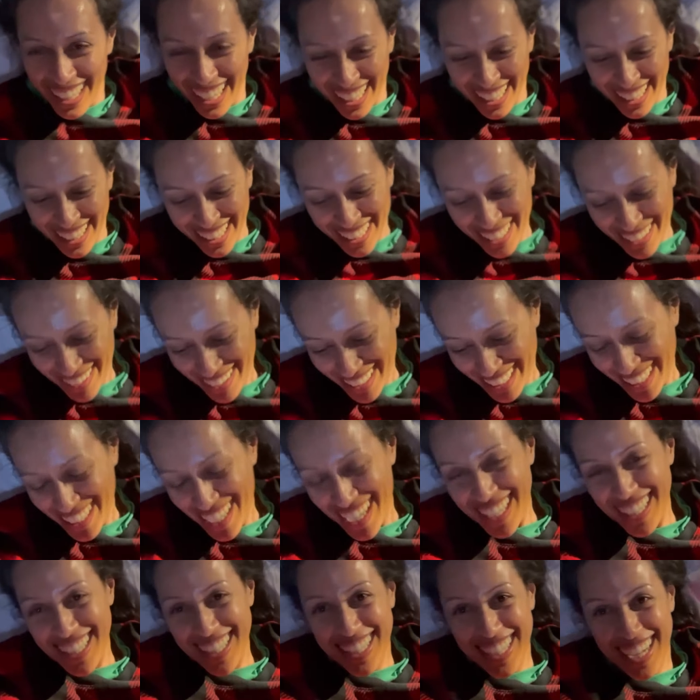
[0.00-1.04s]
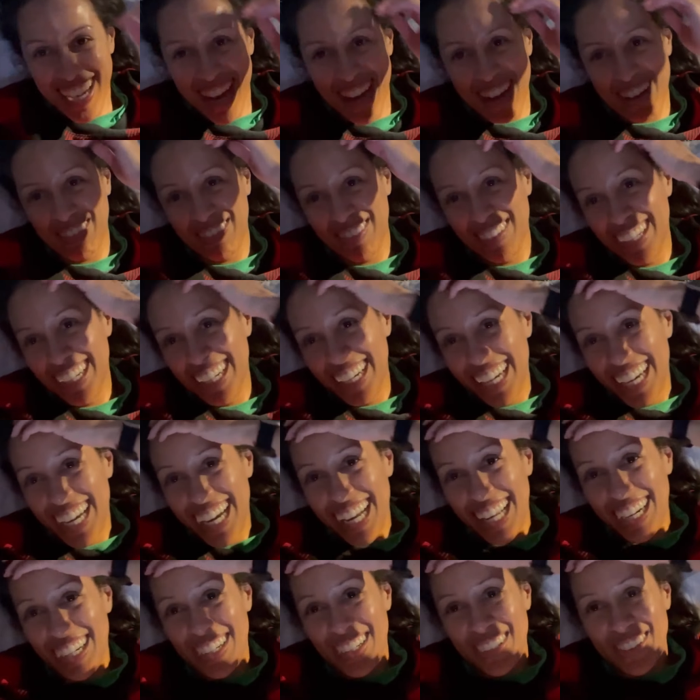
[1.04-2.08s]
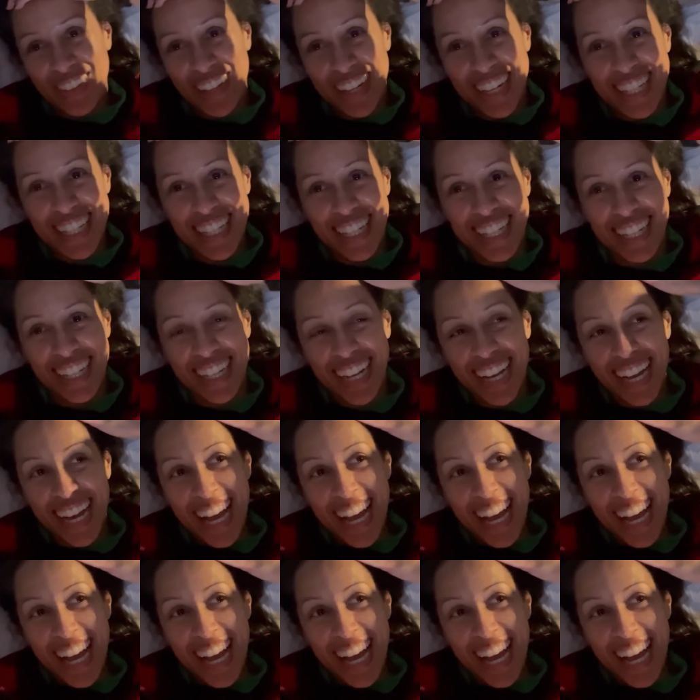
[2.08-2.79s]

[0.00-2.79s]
I literally lost time. I don't know what I did.